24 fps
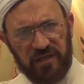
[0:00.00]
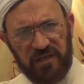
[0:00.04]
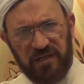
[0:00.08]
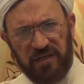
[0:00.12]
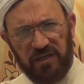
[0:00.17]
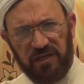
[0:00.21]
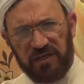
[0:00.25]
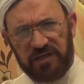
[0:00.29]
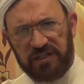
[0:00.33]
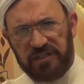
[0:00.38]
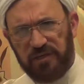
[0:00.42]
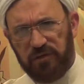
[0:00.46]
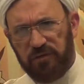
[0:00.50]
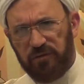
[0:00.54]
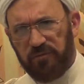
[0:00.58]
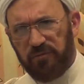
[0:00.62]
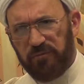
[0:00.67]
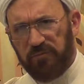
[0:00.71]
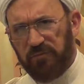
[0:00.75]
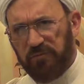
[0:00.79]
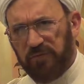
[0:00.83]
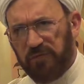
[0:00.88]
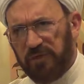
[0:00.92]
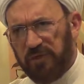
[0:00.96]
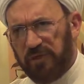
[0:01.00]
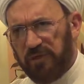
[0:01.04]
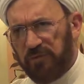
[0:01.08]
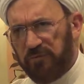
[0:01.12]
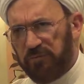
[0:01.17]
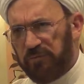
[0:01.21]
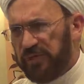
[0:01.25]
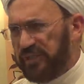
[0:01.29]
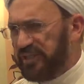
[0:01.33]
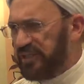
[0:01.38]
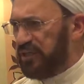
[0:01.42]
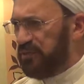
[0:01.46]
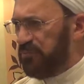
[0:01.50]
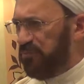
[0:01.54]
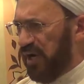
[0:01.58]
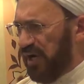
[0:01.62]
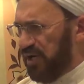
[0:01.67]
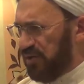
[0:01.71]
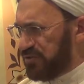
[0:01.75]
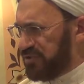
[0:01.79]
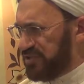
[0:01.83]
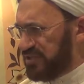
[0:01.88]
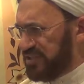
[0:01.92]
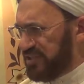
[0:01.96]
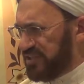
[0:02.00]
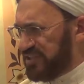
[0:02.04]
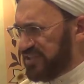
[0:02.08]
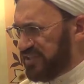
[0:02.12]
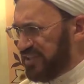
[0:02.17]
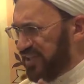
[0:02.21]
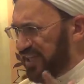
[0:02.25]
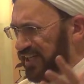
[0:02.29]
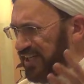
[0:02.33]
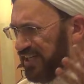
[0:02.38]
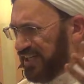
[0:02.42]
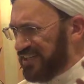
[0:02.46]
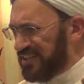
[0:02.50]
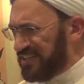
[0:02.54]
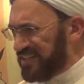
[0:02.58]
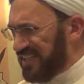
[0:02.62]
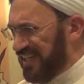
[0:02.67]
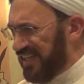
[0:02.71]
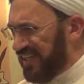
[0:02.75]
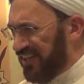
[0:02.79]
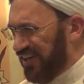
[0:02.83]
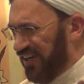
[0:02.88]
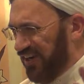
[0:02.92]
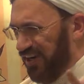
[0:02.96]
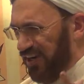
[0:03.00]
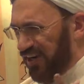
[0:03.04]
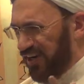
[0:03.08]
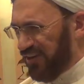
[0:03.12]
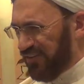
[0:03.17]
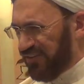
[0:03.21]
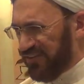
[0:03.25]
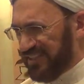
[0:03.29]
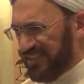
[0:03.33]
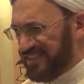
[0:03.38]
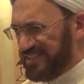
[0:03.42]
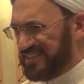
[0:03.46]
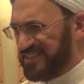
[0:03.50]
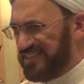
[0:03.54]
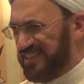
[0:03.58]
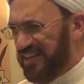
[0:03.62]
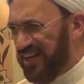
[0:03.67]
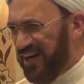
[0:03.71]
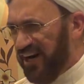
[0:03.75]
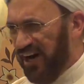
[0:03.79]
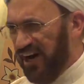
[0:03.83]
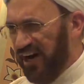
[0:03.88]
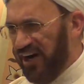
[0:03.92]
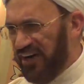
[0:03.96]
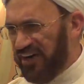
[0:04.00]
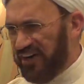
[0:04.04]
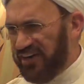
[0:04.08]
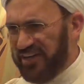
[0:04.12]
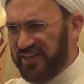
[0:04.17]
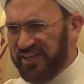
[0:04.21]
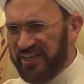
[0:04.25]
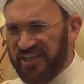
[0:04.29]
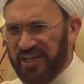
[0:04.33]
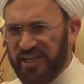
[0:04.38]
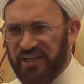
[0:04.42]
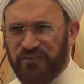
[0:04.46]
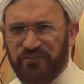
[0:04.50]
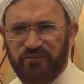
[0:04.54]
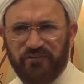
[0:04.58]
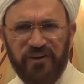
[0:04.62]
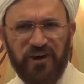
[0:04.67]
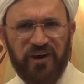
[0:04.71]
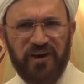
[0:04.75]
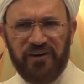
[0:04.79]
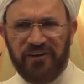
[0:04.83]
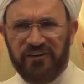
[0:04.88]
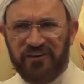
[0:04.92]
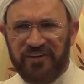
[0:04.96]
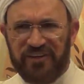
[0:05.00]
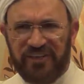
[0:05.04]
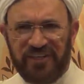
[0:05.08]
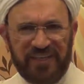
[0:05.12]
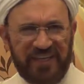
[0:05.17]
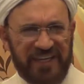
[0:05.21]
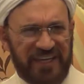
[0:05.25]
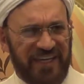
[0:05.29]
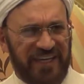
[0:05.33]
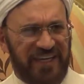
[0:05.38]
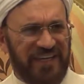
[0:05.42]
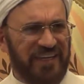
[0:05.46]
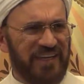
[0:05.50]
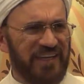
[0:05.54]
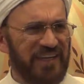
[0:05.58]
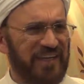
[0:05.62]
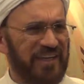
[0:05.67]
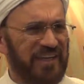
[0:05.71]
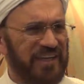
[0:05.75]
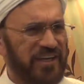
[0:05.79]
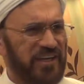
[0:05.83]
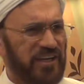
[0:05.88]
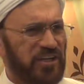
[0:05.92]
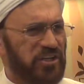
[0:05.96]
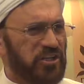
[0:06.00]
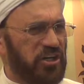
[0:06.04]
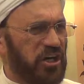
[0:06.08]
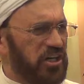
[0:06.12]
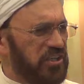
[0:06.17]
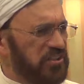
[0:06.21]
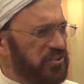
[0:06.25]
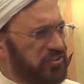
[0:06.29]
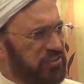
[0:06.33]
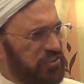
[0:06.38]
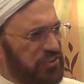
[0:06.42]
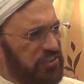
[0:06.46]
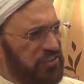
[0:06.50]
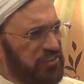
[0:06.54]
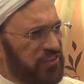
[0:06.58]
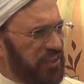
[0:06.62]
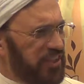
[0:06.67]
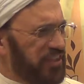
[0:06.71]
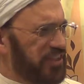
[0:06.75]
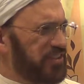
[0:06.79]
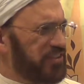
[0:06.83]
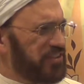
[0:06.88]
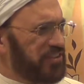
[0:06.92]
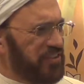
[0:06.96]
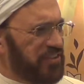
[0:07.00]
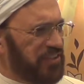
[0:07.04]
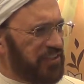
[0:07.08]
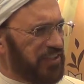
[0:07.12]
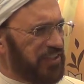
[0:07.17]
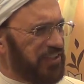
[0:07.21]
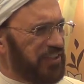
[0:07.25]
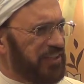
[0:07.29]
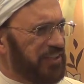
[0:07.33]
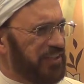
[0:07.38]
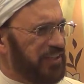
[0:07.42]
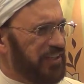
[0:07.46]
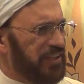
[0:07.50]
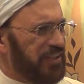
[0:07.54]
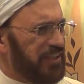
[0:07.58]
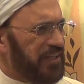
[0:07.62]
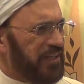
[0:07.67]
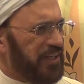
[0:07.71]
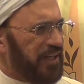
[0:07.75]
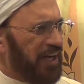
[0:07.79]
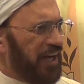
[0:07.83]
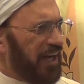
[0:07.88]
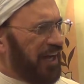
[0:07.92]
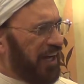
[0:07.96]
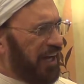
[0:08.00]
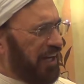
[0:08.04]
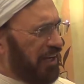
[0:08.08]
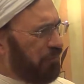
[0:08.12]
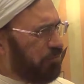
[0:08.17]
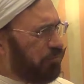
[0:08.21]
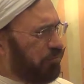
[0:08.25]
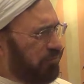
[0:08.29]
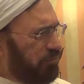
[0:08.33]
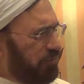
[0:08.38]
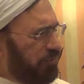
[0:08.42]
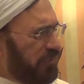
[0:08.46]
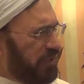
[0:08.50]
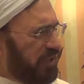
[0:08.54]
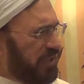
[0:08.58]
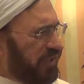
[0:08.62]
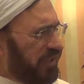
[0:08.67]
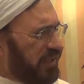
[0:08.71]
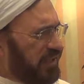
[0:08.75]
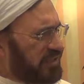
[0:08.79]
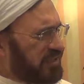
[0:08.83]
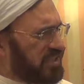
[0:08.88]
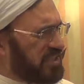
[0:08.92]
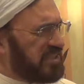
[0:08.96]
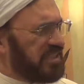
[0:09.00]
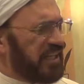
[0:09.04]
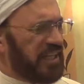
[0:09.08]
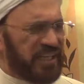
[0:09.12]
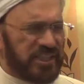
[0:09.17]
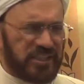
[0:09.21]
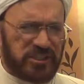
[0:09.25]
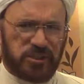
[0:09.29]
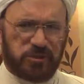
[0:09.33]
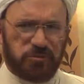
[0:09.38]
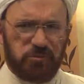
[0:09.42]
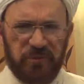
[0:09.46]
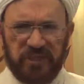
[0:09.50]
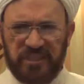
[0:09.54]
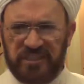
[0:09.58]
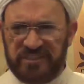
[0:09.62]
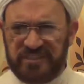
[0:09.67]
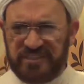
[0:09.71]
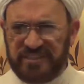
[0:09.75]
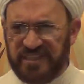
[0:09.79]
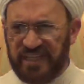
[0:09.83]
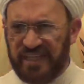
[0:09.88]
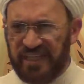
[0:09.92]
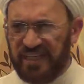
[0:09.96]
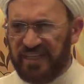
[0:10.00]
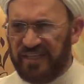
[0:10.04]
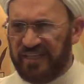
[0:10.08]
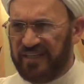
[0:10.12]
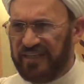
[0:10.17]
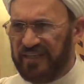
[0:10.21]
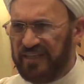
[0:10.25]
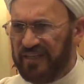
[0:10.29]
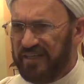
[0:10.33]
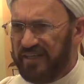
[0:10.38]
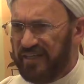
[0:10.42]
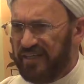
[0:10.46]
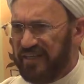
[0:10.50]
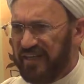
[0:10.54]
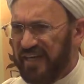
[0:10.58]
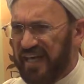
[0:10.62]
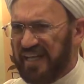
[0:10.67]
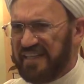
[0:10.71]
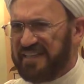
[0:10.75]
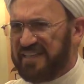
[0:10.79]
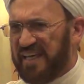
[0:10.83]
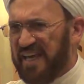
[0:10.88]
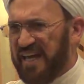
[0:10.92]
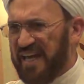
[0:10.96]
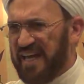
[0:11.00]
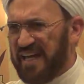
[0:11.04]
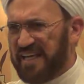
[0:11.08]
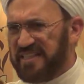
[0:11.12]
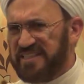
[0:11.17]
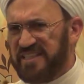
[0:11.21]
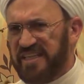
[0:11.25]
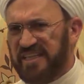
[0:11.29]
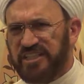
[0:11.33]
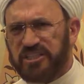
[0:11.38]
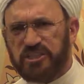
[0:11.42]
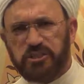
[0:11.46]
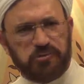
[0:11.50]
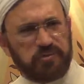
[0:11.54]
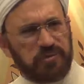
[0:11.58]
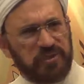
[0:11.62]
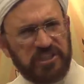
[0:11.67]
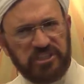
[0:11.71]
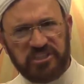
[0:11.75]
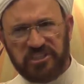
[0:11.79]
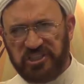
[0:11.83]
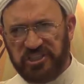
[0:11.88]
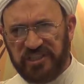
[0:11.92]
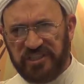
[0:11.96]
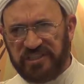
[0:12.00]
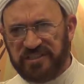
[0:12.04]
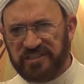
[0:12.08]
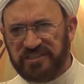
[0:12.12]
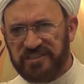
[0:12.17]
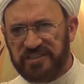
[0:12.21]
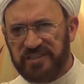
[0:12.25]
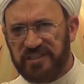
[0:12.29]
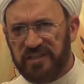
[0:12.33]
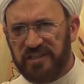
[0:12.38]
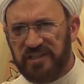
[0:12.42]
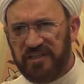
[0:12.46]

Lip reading: like a Mickey Mouse these days, and all this hiring and firing and contradictory statements and attacks and expressions